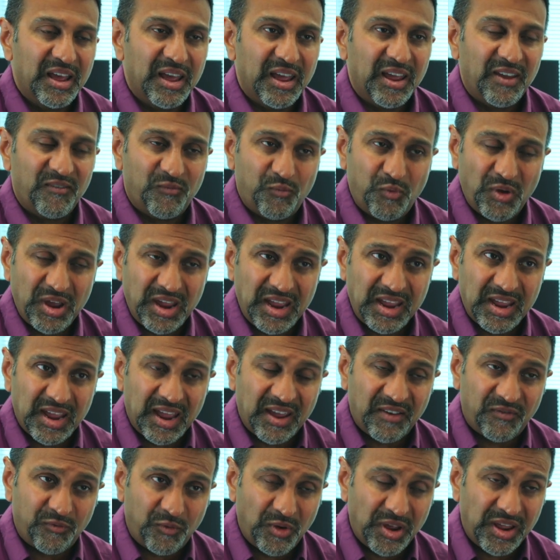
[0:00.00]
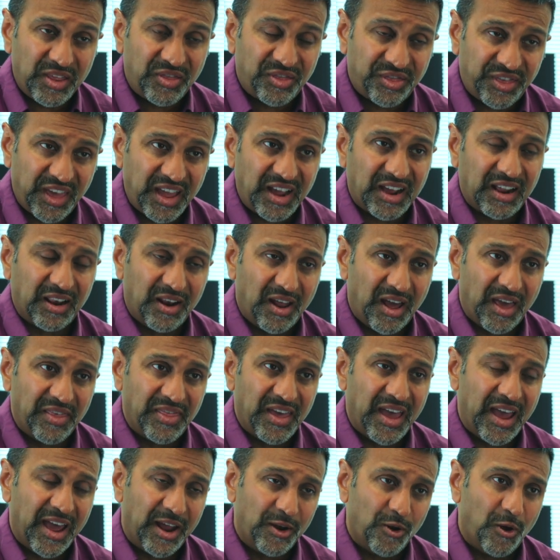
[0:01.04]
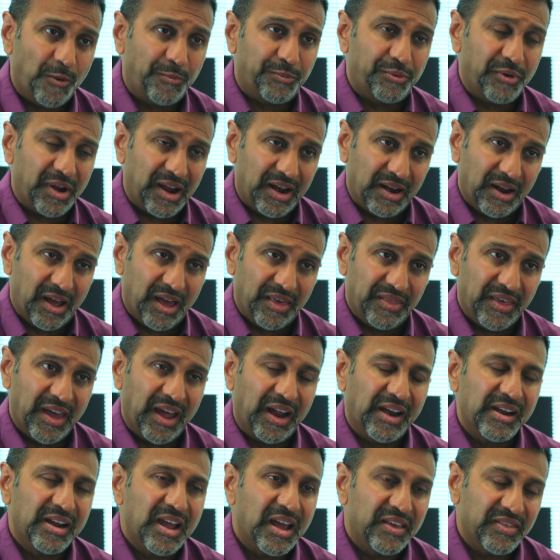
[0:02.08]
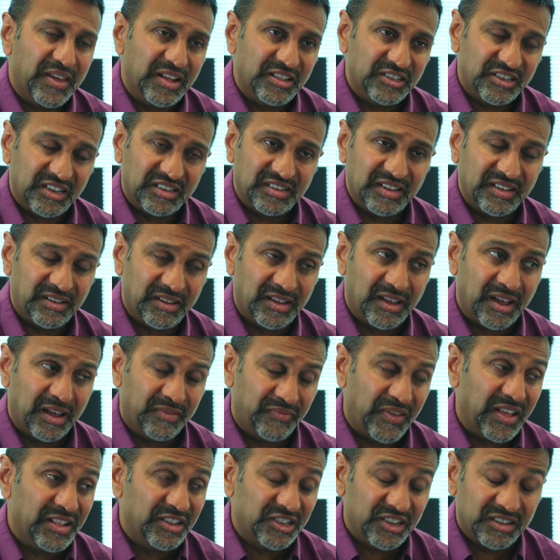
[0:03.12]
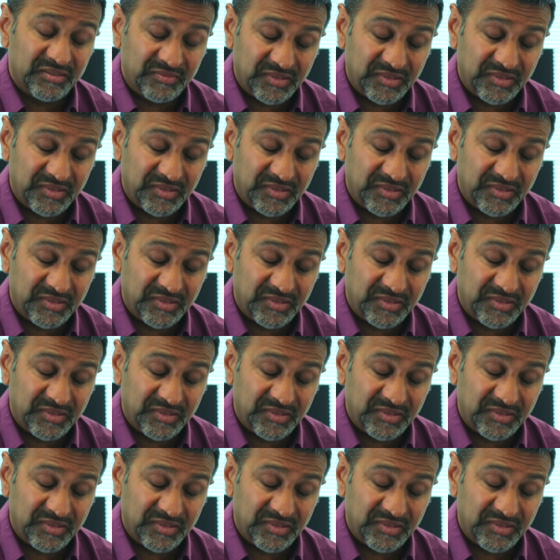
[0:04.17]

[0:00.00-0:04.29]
If we think like that and operate like that, then